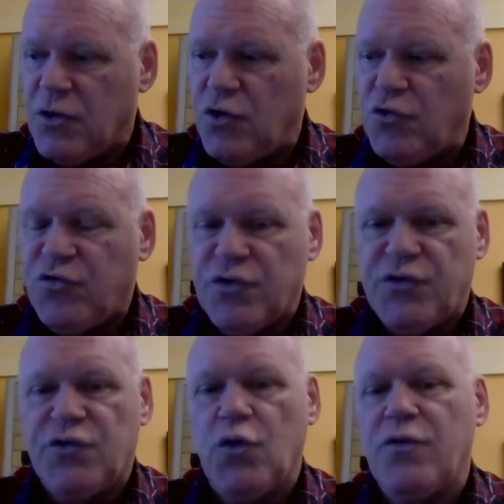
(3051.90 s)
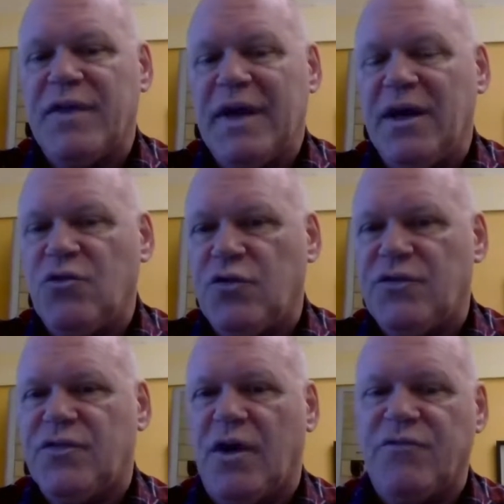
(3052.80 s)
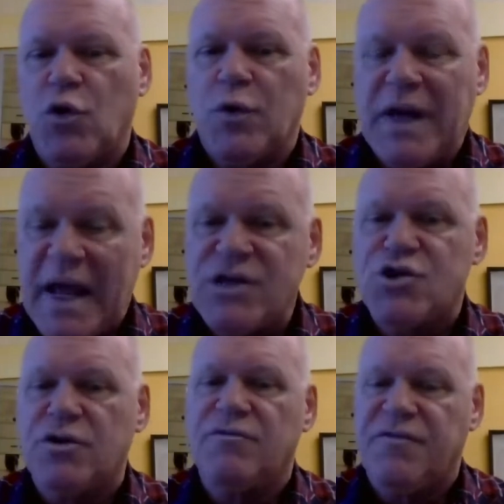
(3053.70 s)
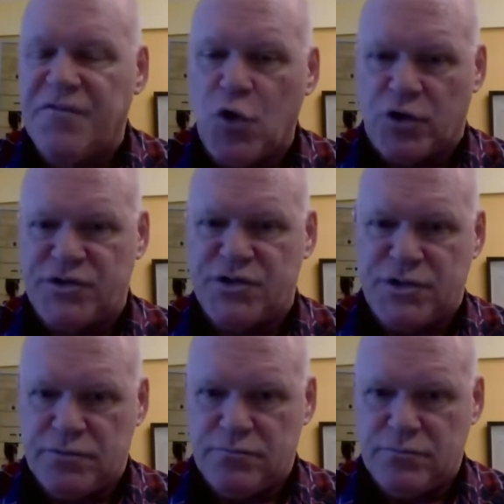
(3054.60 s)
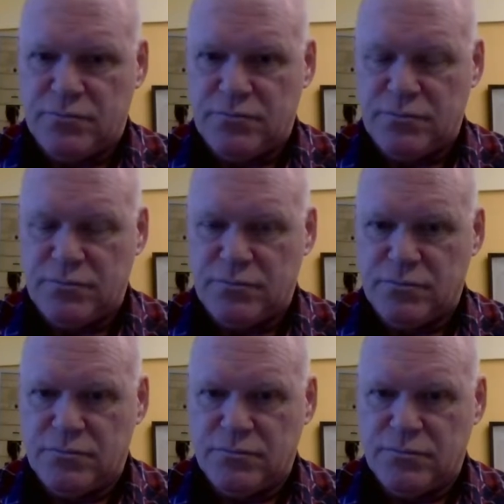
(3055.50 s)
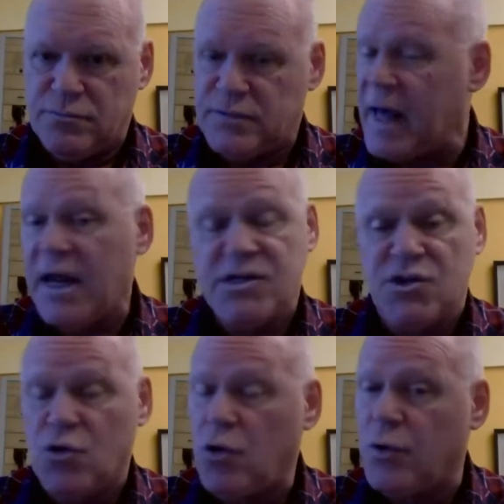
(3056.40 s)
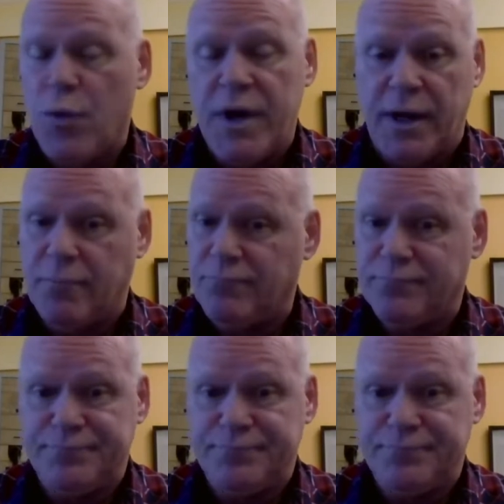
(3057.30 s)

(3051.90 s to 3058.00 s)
you should serve the interests of your nation first, that hasn't gone away.